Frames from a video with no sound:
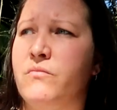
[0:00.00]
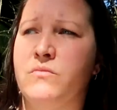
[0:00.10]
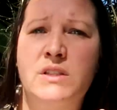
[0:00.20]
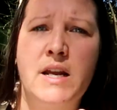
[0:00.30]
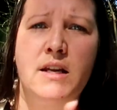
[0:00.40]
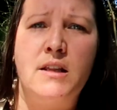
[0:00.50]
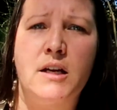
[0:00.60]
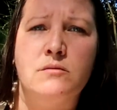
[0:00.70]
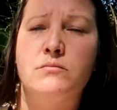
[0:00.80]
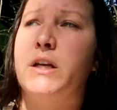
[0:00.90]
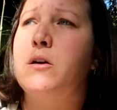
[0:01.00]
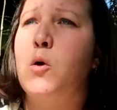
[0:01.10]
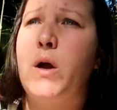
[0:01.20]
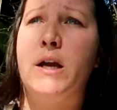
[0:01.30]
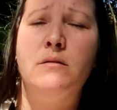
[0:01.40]
standing there. Like,
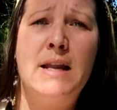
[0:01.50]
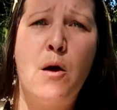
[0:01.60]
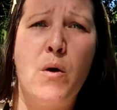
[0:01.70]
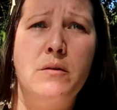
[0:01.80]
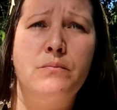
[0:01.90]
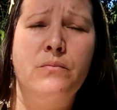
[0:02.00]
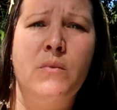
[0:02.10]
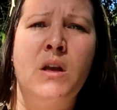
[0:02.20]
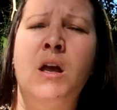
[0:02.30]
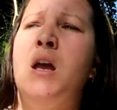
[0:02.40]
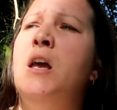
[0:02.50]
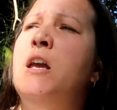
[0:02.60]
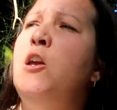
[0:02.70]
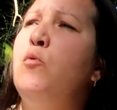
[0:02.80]
okay, now what? He